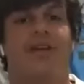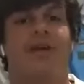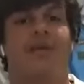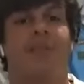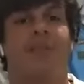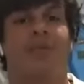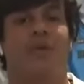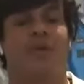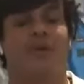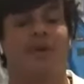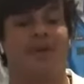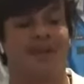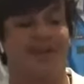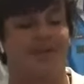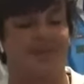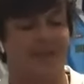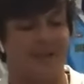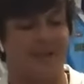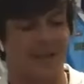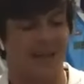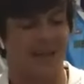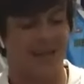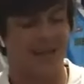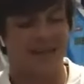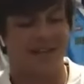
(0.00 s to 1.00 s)
important. I mean, I
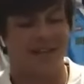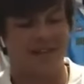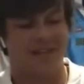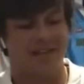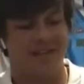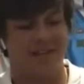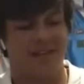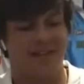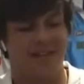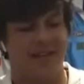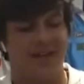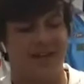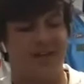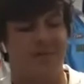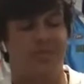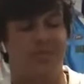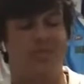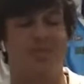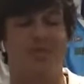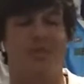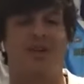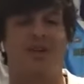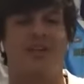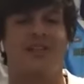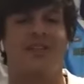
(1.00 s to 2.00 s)
got a
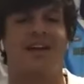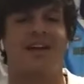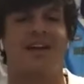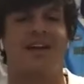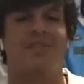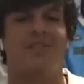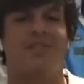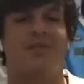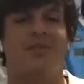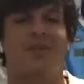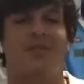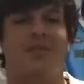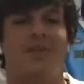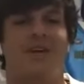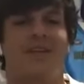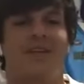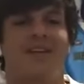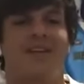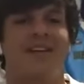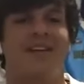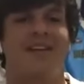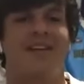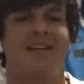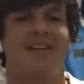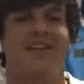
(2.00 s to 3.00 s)
bulldog tattoo on my
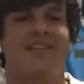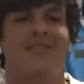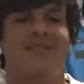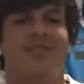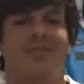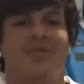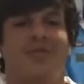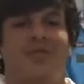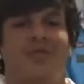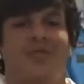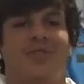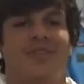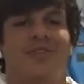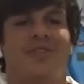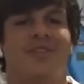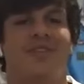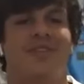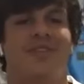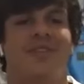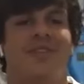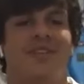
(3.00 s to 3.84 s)
leg as soon as